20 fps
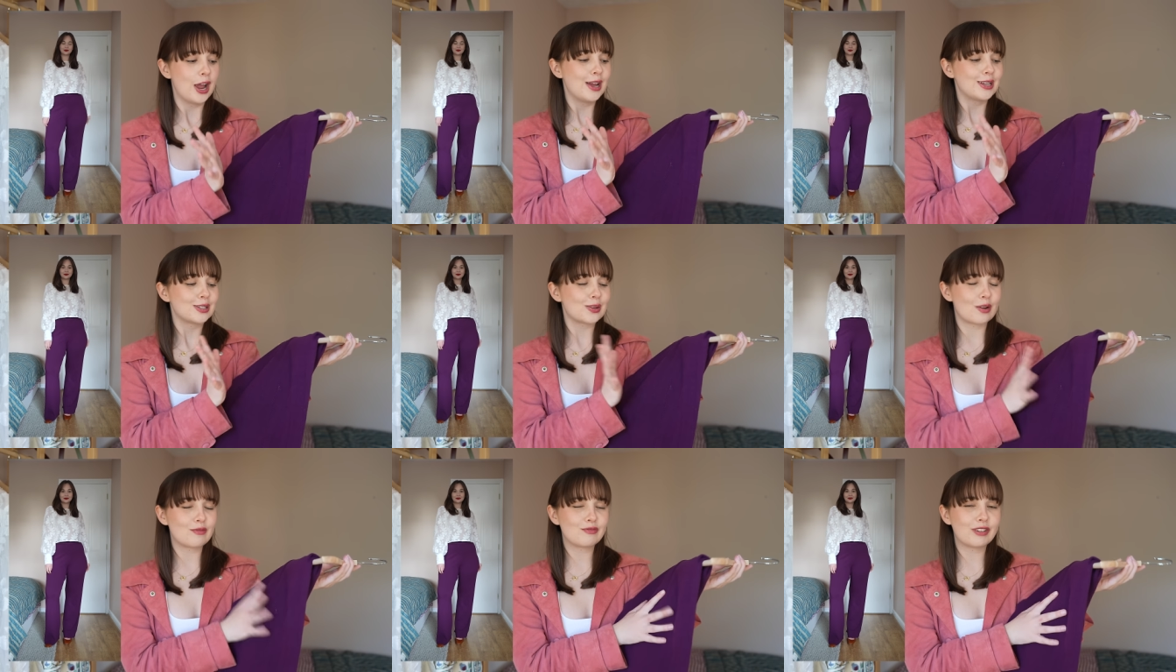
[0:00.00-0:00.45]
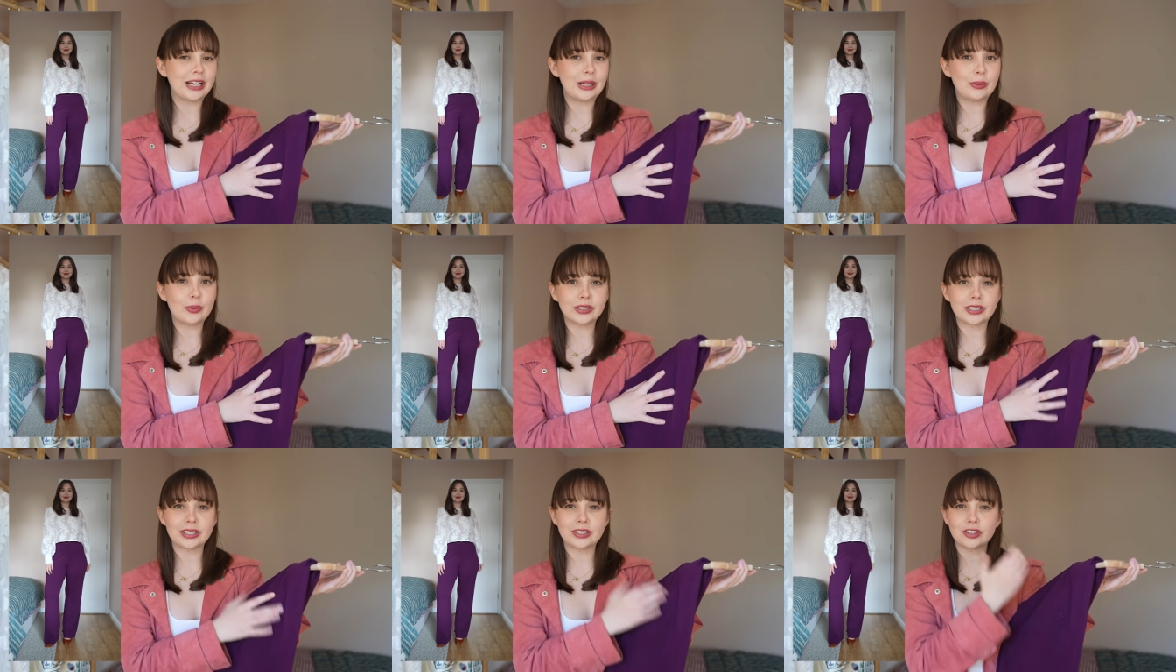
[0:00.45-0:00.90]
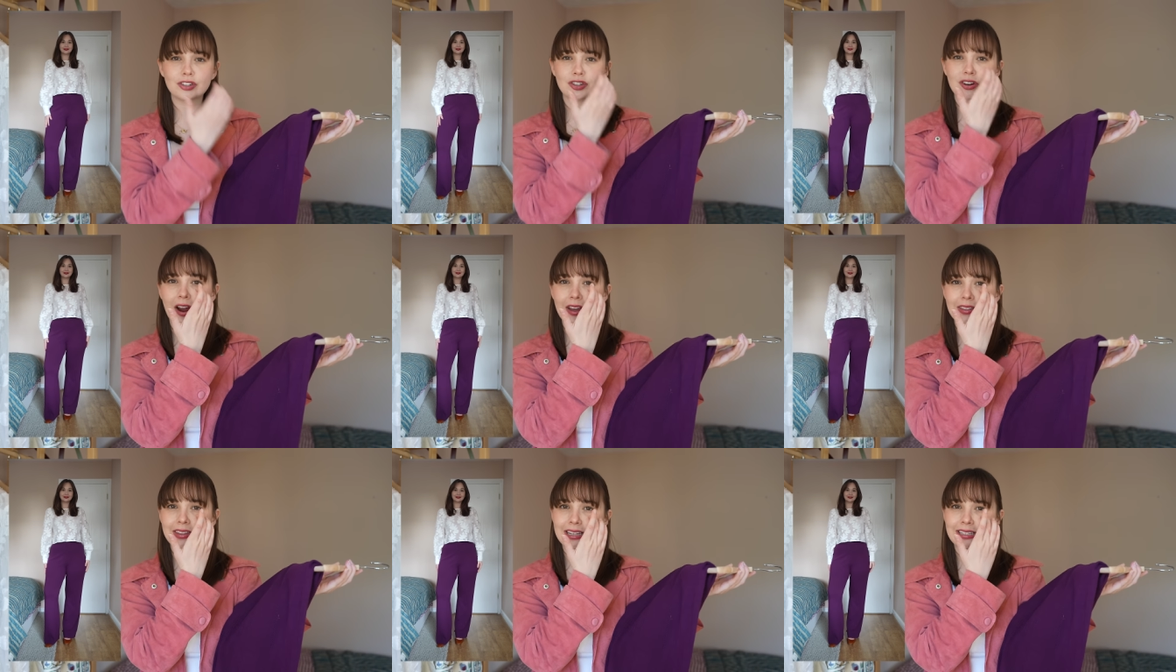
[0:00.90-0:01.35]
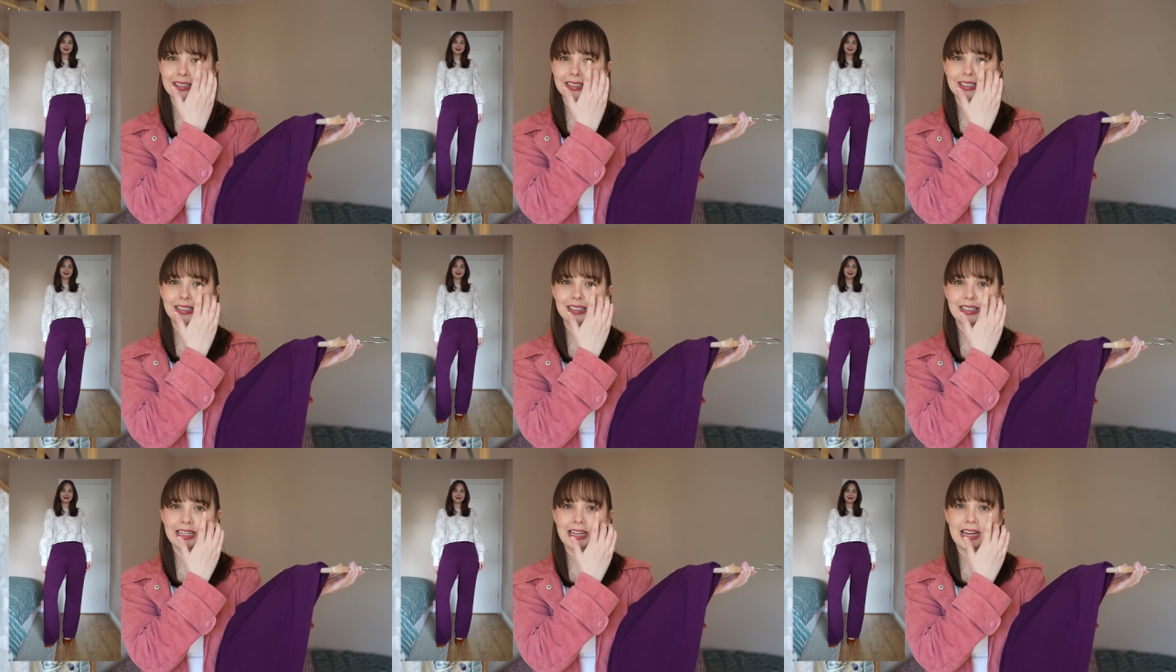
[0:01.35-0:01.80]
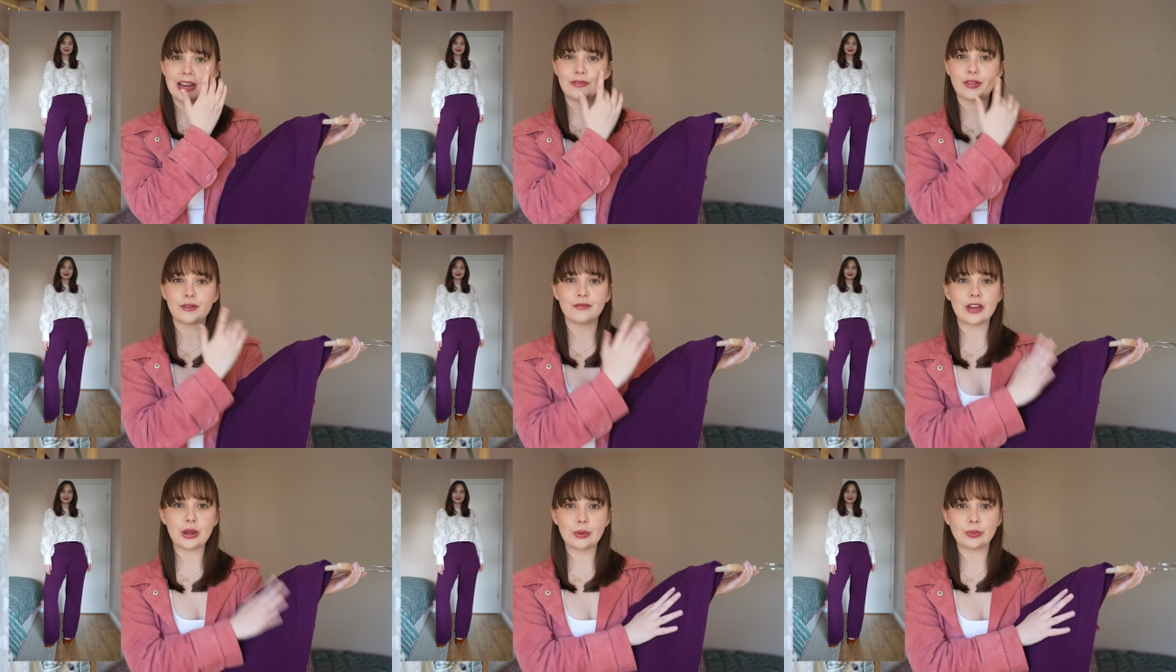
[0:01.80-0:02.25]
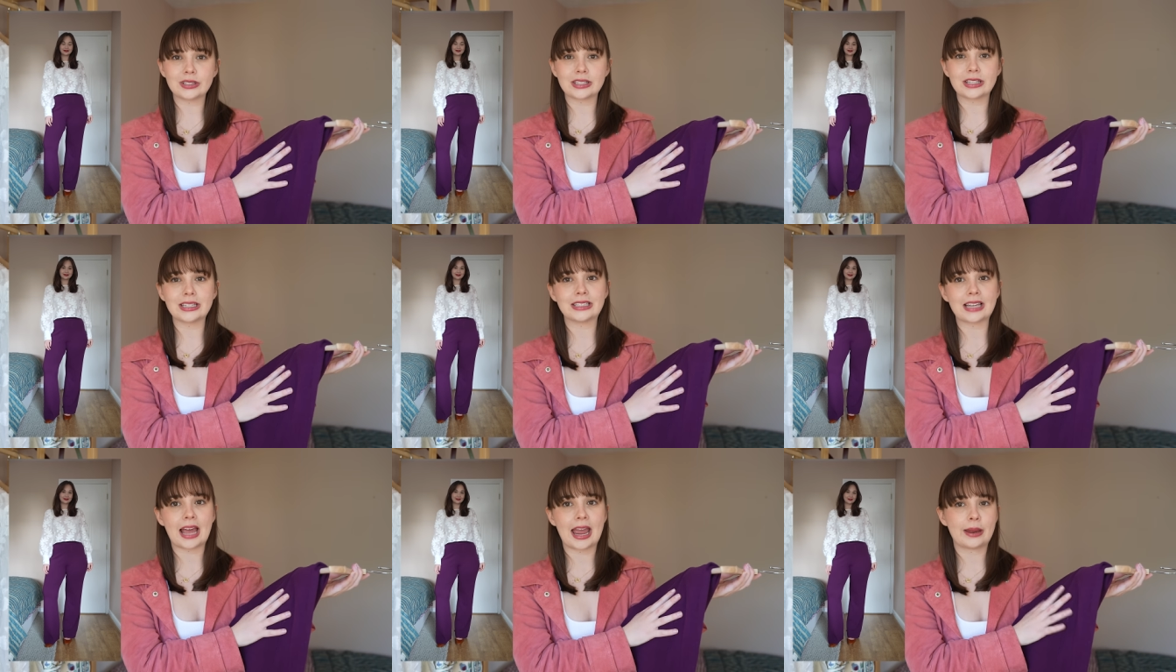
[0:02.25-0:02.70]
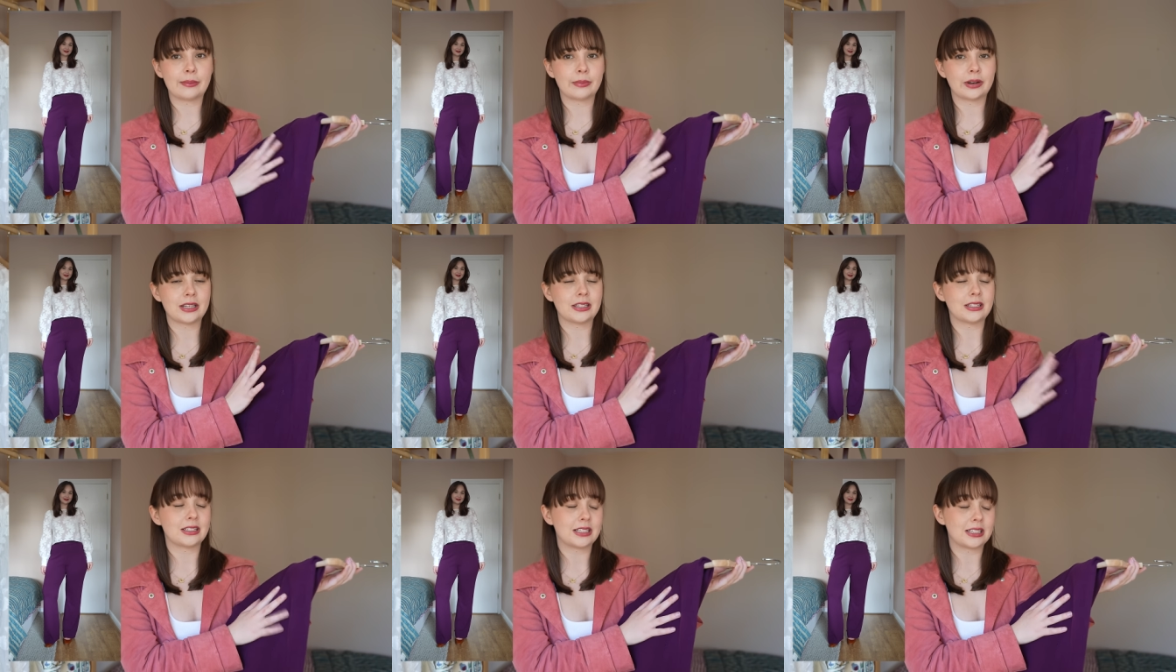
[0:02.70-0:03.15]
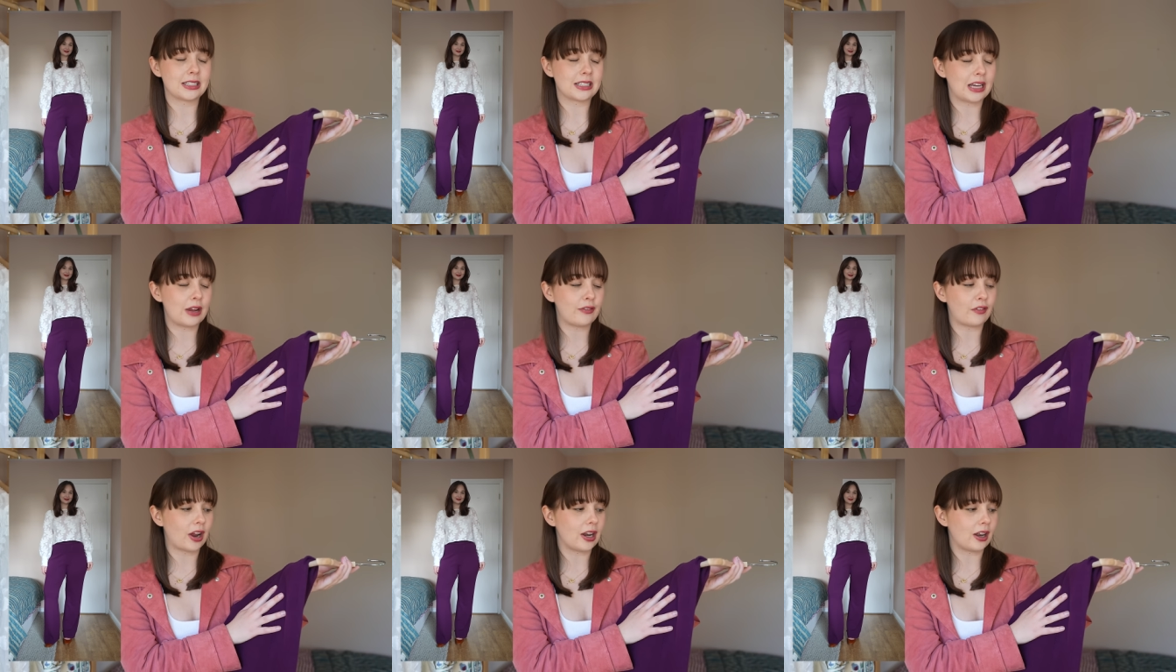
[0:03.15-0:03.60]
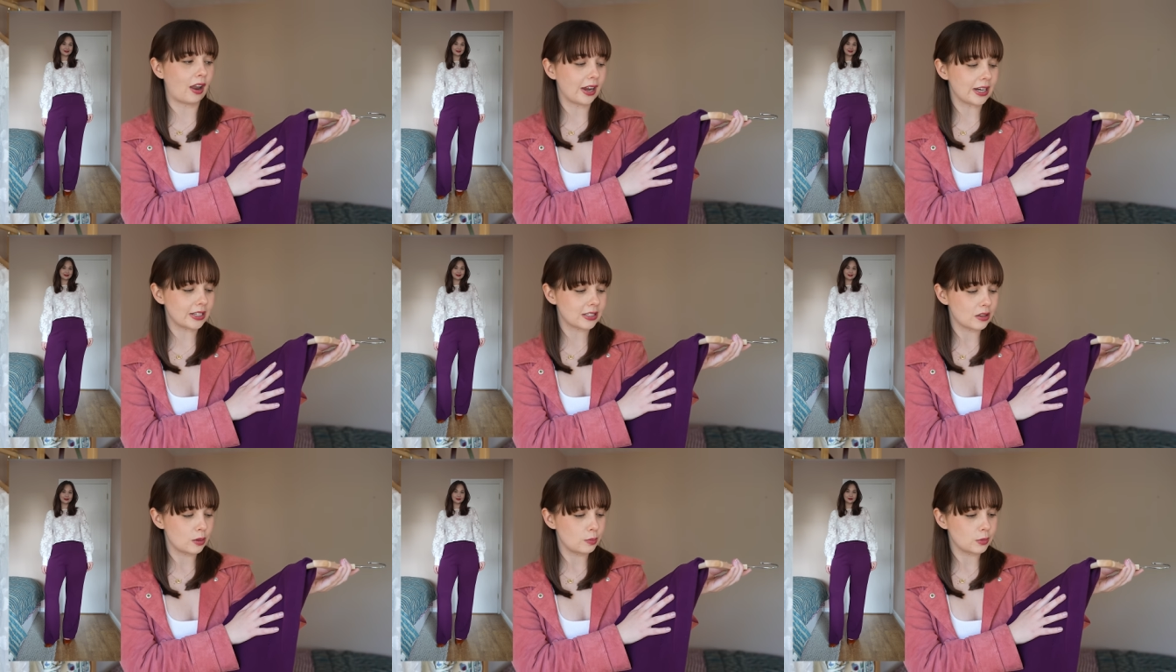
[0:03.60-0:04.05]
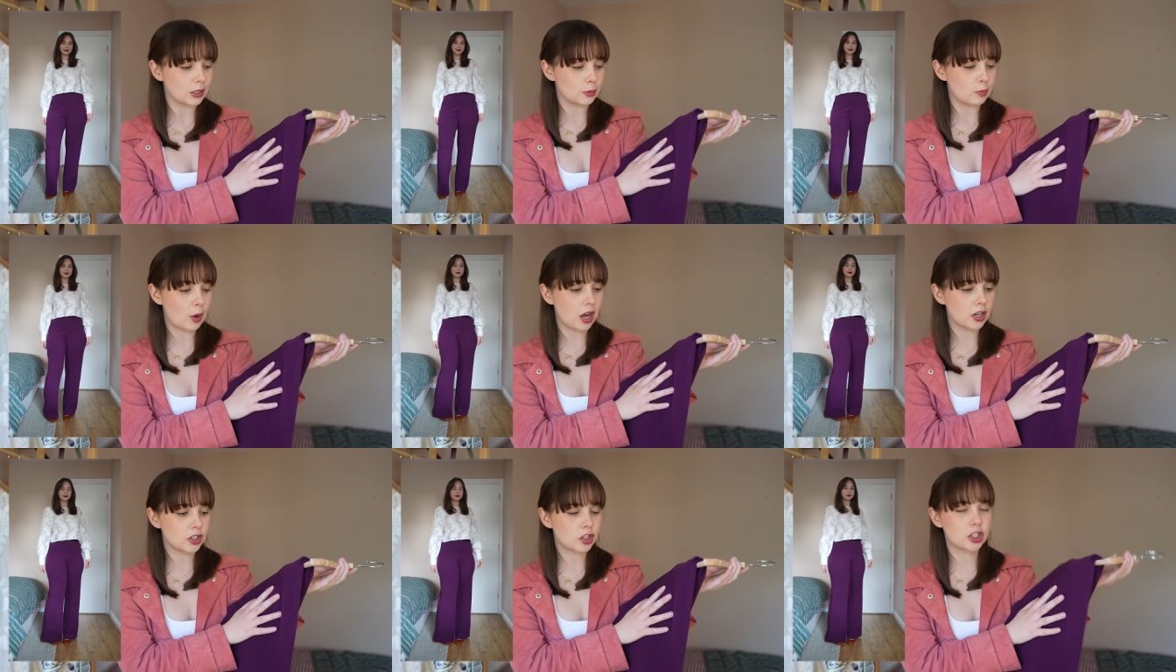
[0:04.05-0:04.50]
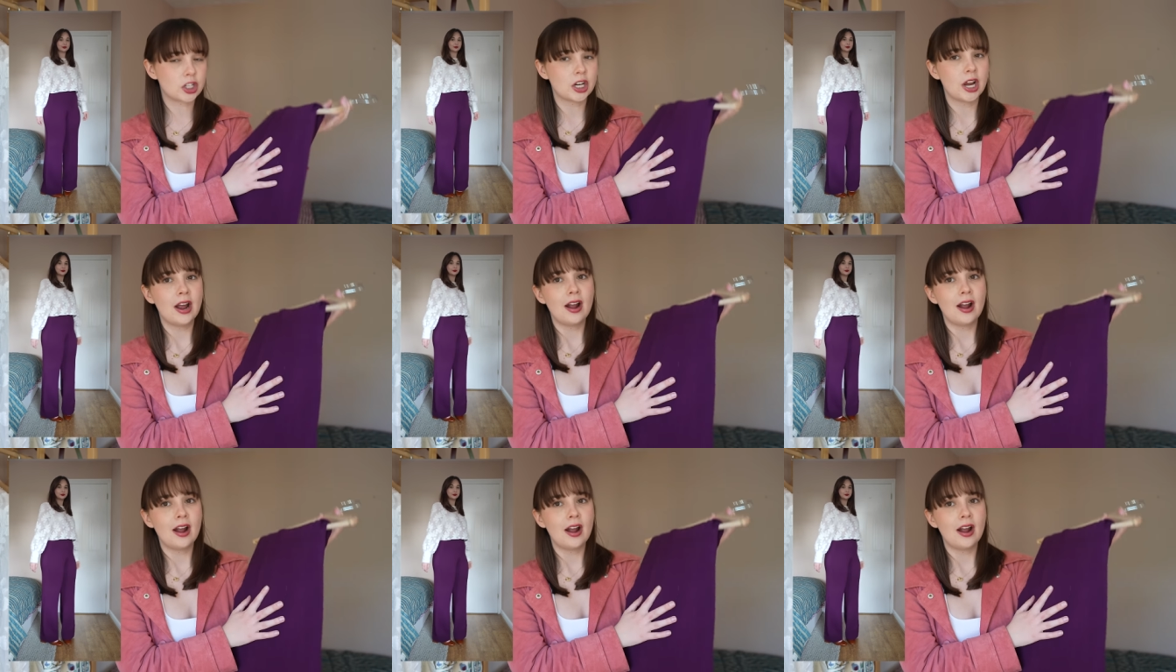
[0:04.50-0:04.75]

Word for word: So I really wanted to try these to see if the fit was the same and to see if I liked them as much.